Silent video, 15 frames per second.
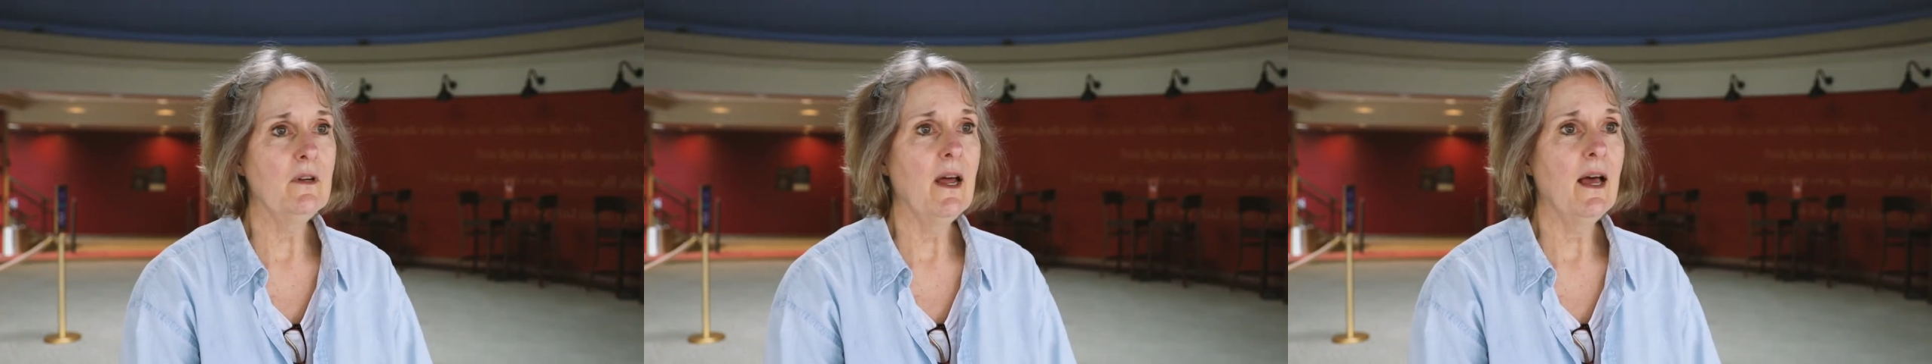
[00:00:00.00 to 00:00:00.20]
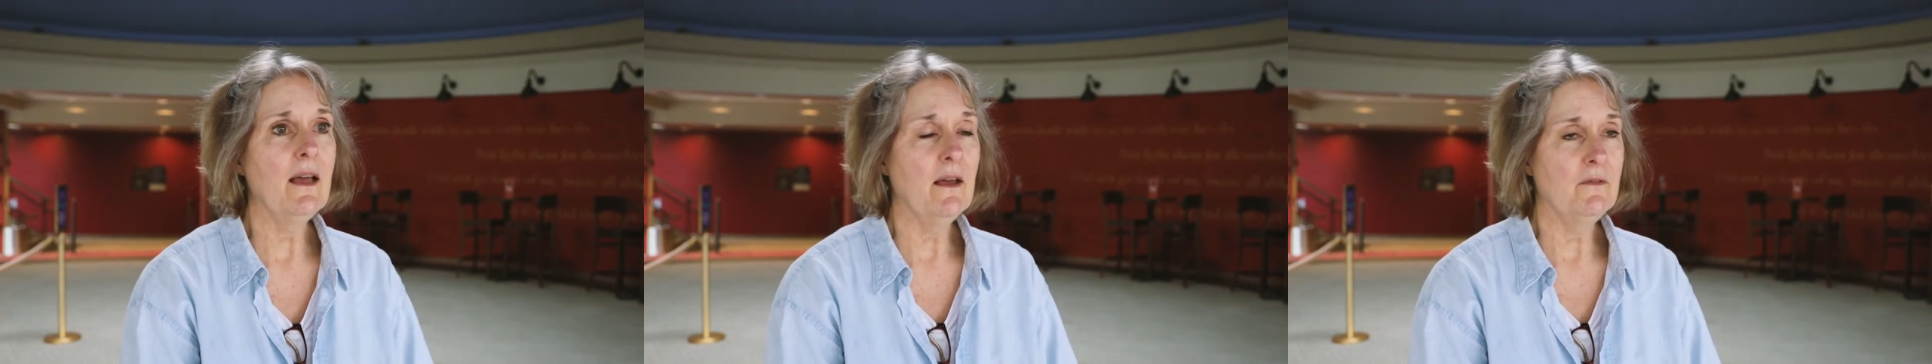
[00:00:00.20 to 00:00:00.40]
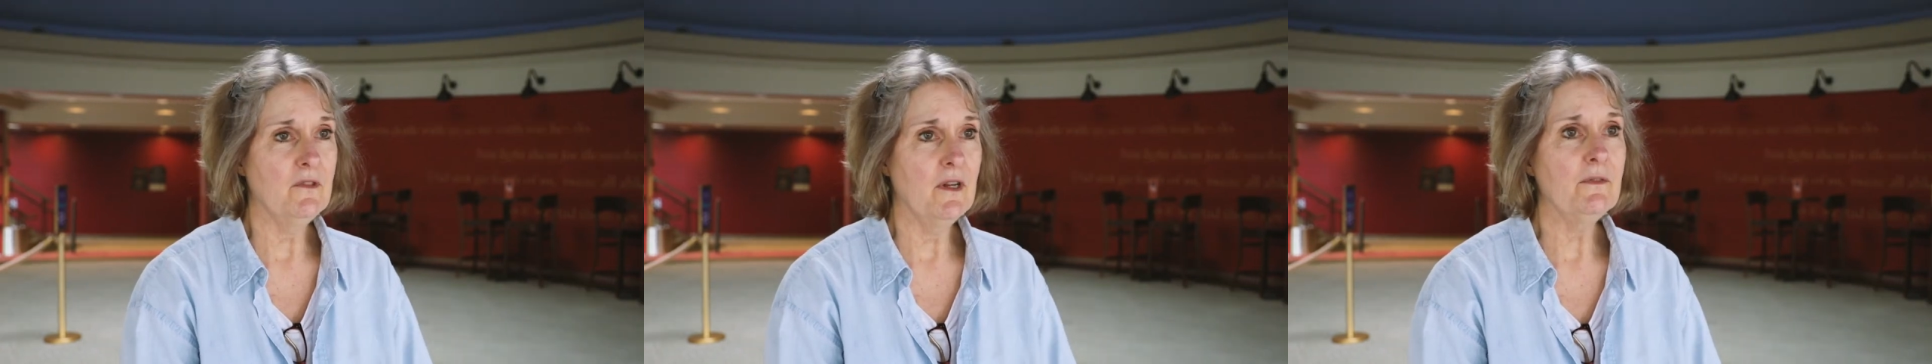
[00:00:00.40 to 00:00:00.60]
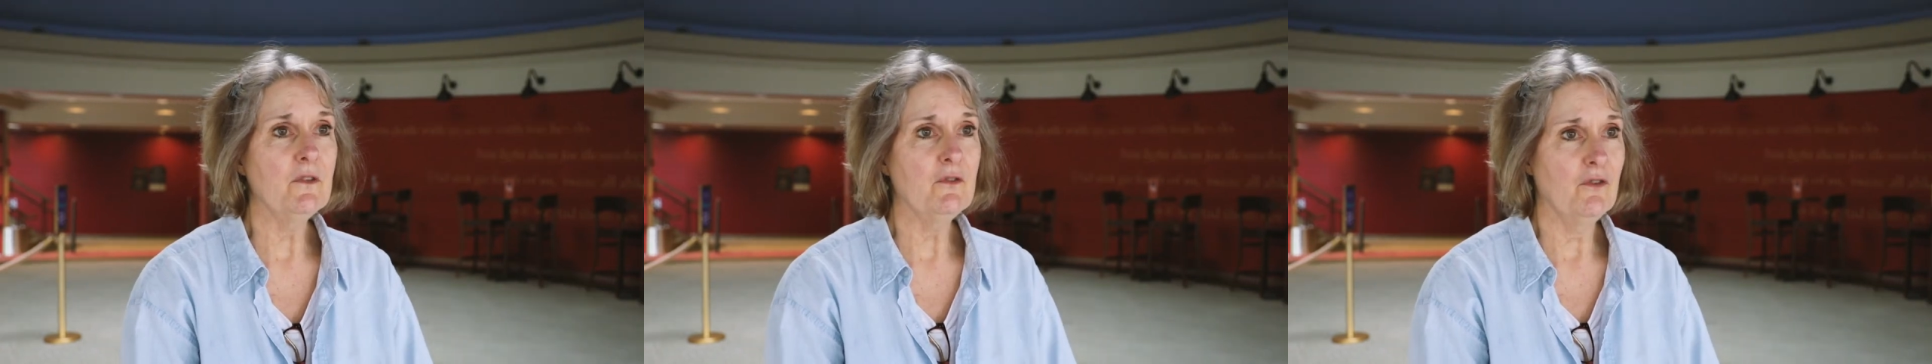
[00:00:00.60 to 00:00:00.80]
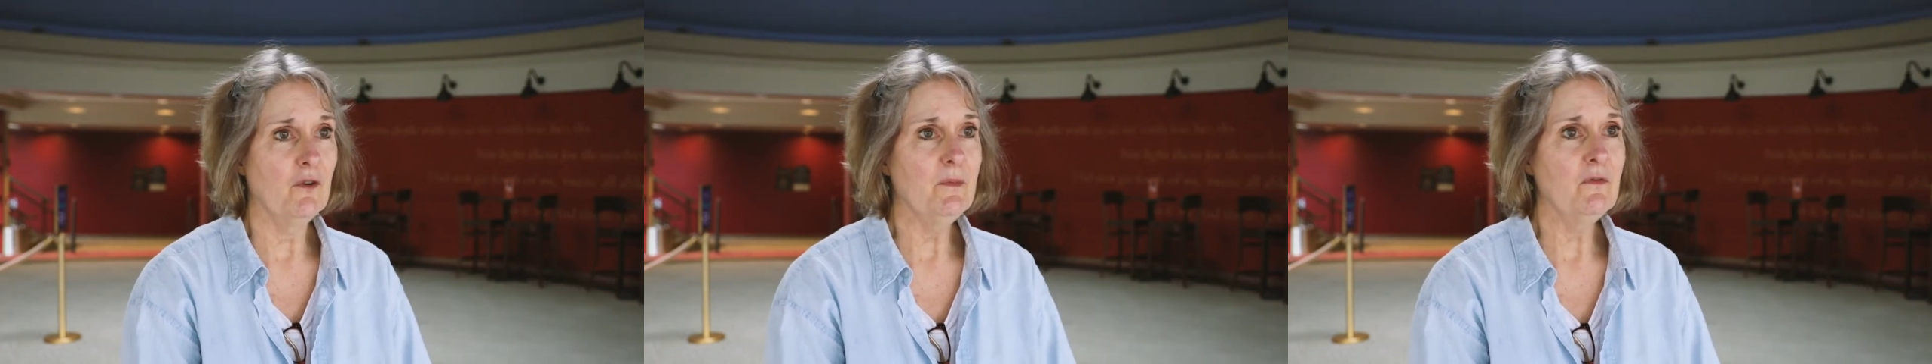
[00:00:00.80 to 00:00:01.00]
I've done the
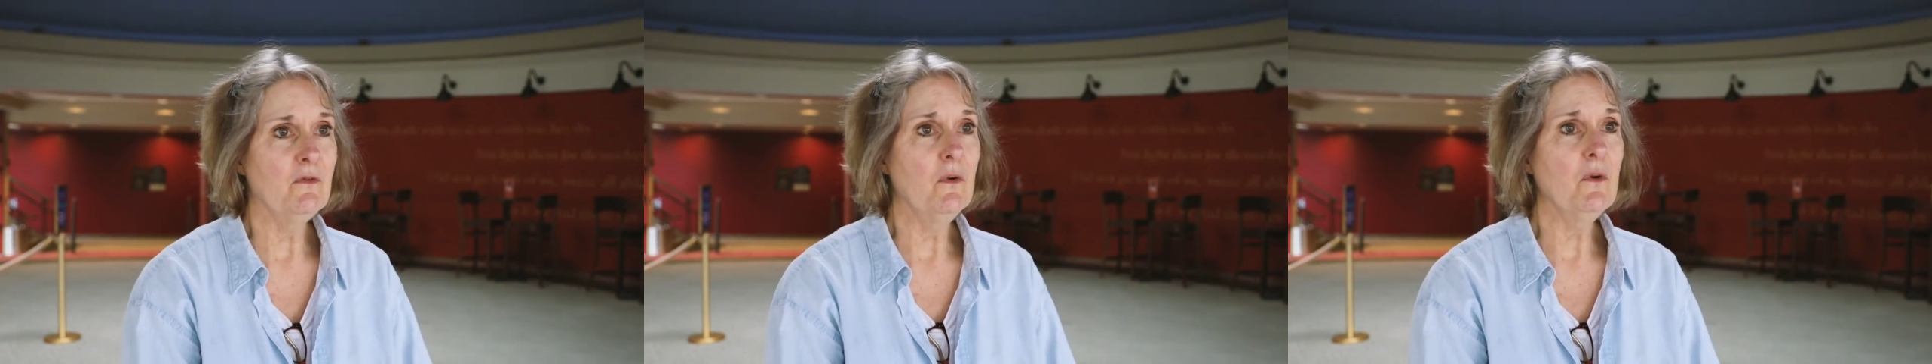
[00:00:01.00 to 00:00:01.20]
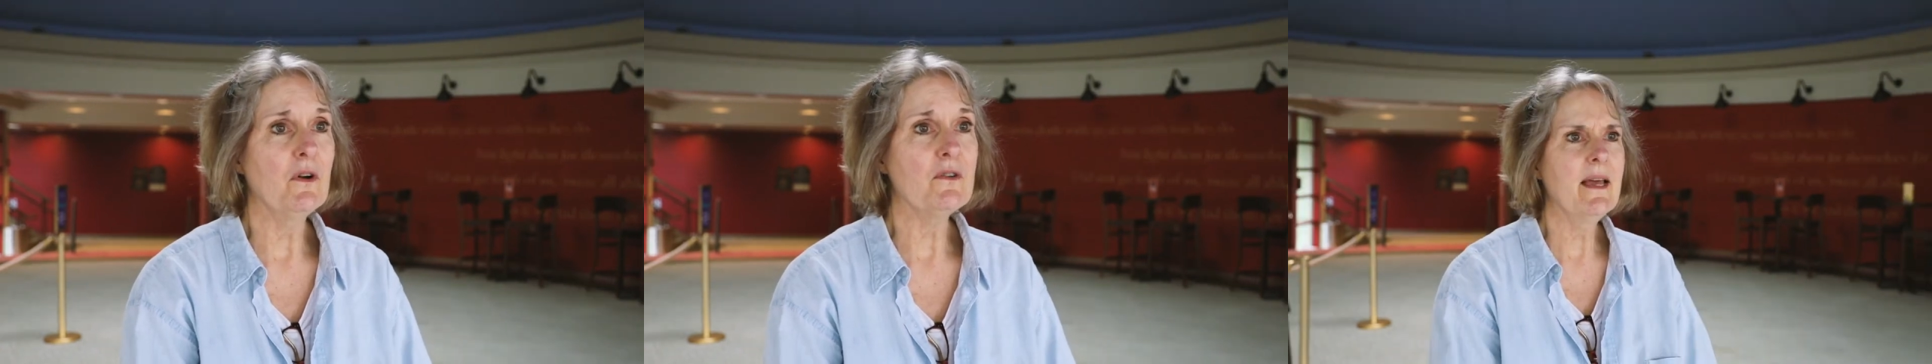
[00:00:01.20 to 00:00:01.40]
show before.